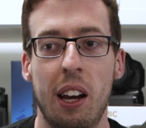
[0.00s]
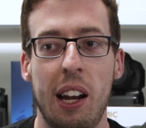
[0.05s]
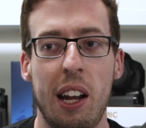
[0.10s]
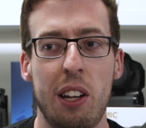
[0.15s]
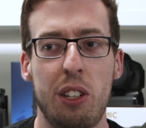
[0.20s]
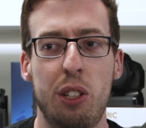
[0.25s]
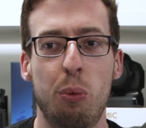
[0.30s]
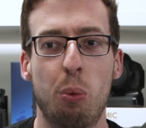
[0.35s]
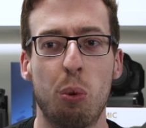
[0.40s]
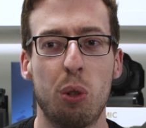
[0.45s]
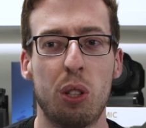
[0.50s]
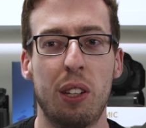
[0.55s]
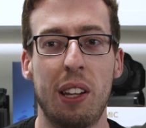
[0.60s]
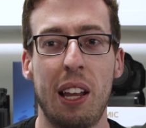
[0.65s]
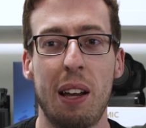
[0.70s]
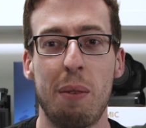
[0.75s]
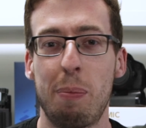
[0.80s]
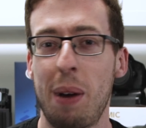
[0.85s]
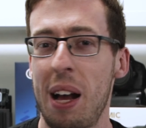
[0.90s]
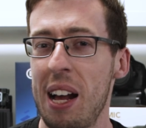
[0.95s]
and actually wasn't
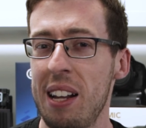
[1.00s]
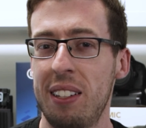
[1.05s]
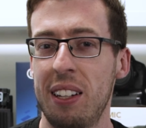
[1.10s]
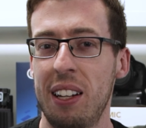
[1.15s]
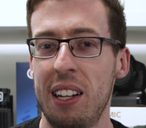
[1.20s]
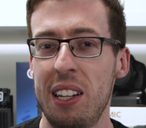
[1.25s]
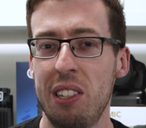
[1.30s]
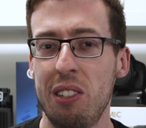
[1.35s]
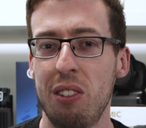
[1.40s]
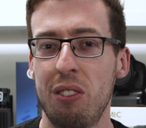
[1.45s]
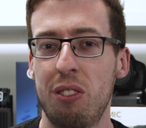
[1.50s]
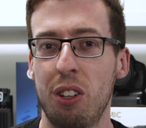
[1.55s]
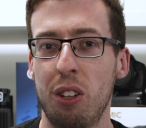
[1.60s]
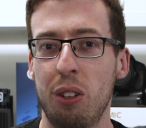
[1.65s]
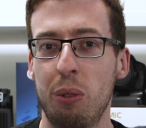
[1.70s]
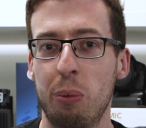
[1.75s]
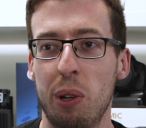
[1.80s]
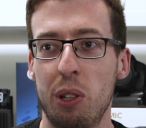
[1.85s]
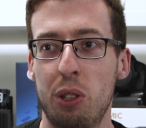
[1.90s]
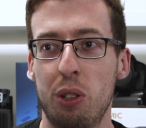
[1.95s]
that bad to listen
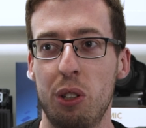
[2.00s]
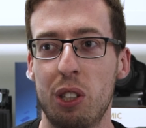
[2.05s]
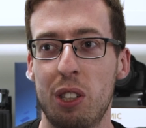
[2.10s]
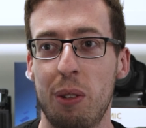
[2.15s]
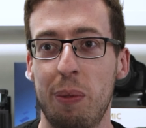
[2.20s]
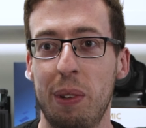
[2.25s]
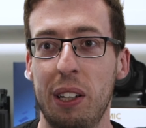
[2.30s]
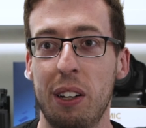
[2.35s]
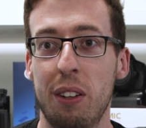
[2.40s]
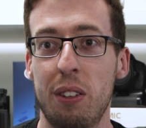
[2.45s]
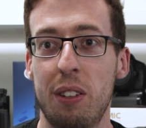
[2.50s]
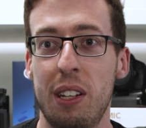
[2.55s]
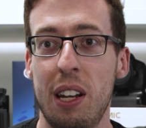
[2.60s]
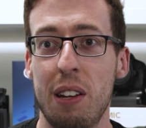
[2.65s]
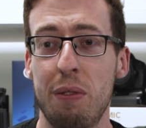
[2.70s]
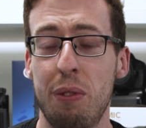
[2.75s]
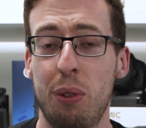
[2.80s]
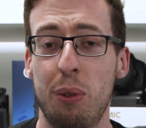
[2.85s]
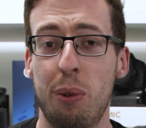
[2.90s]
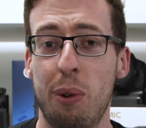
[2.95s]
to, which is something I'd
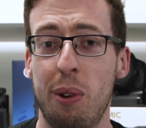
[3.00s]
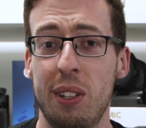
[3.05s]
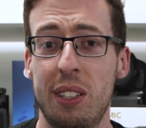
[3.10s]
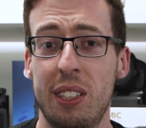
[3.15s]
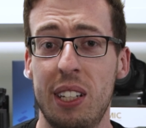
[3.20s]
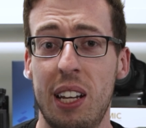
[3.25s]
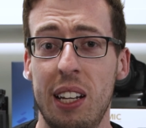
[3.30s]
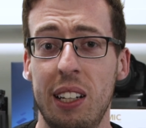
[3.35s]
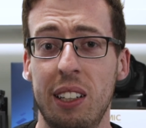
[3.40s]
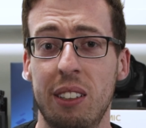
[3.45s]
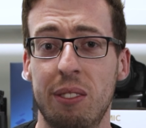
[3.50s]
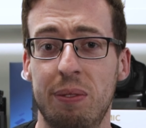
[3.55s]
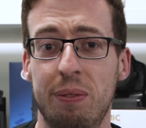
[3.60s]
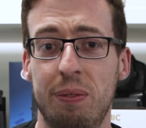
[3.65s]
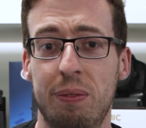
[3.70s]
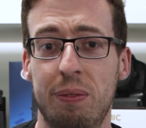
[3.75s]
never thought I'd say.